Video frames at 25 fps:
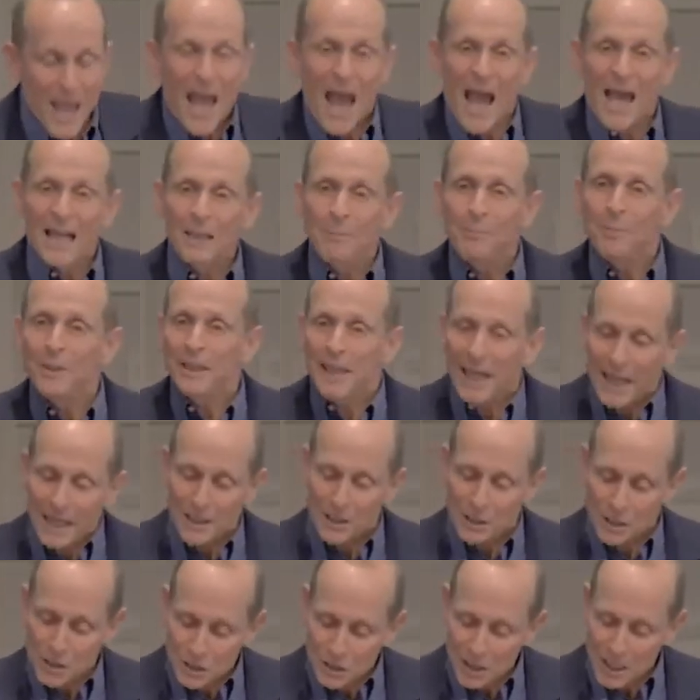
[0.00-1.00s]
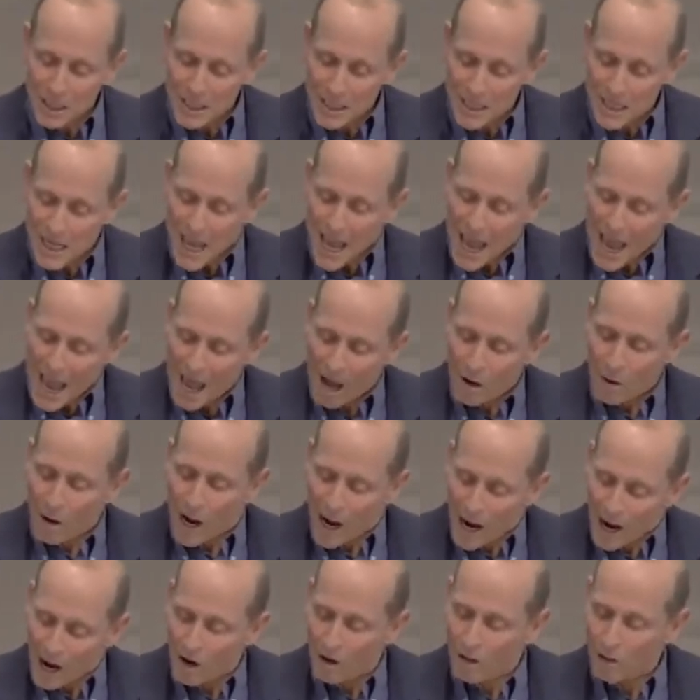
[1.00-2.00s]
and he began to see how
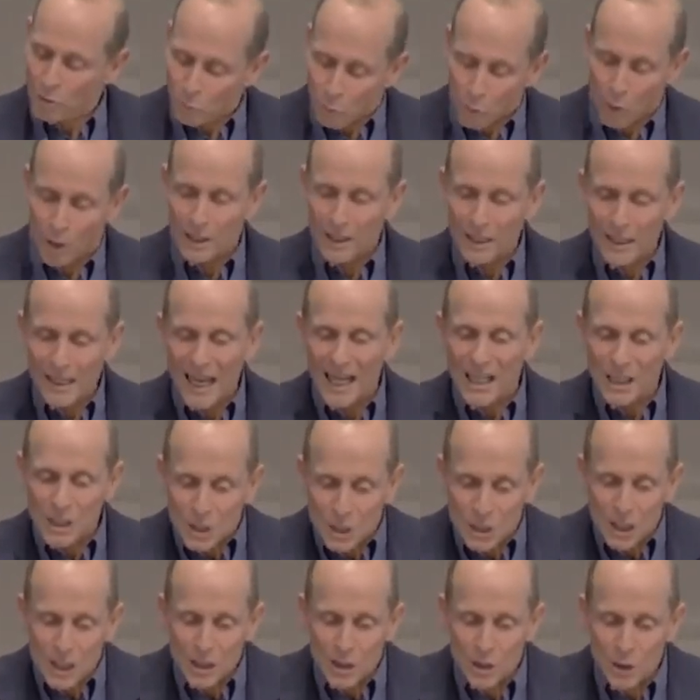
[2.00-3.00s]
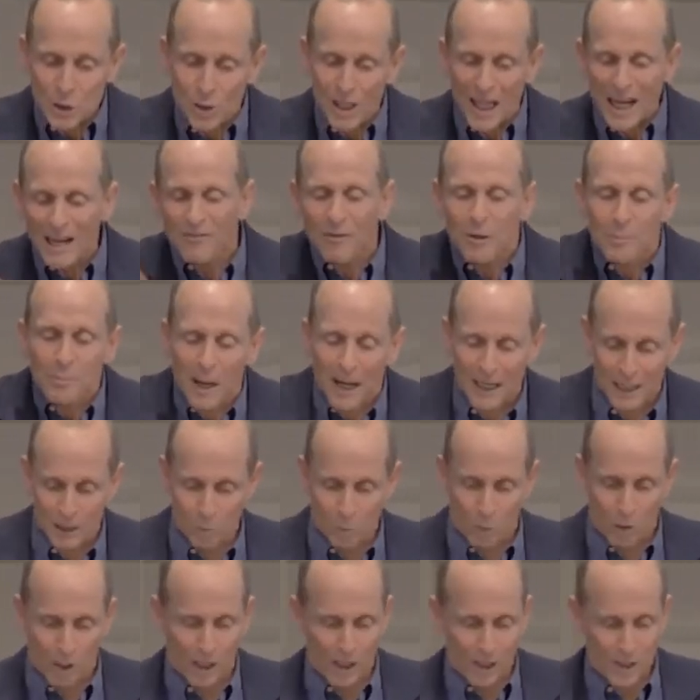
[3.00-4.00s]
hardworking and genial everybody
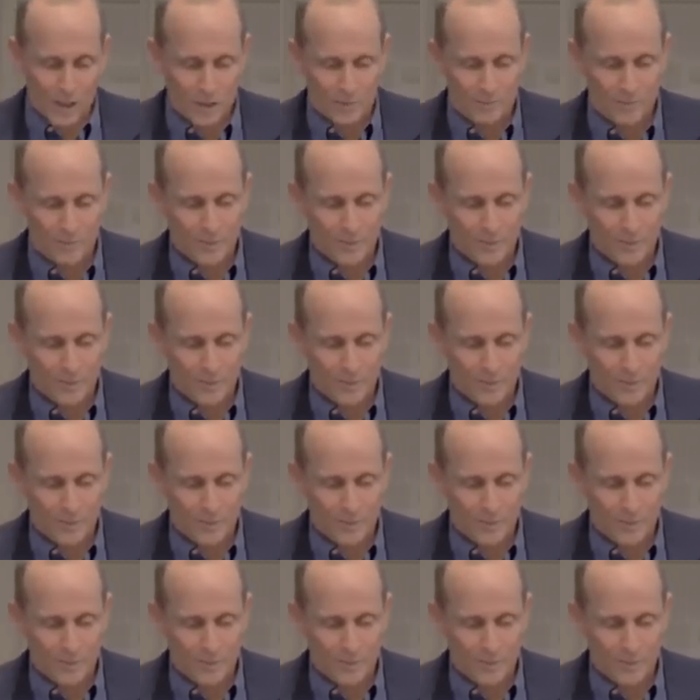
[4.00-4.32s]
was.